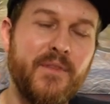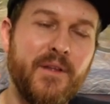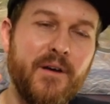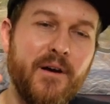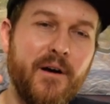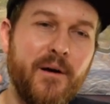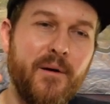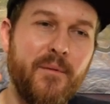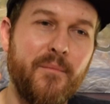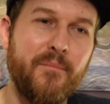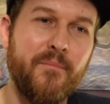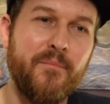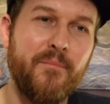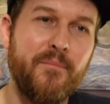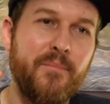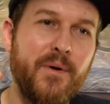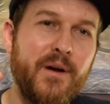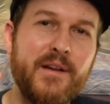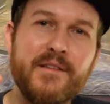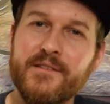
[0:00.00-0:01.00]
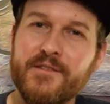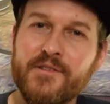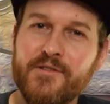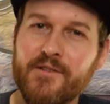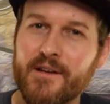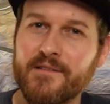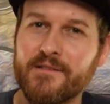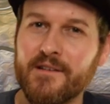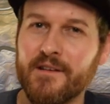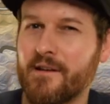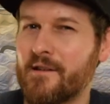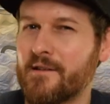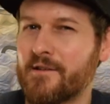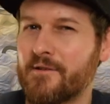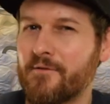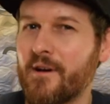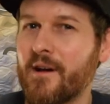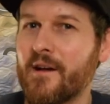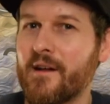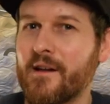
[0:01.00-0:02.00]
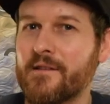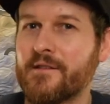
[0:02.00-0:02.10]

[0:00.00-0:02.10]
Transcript: Um, but it's interesting and it's great.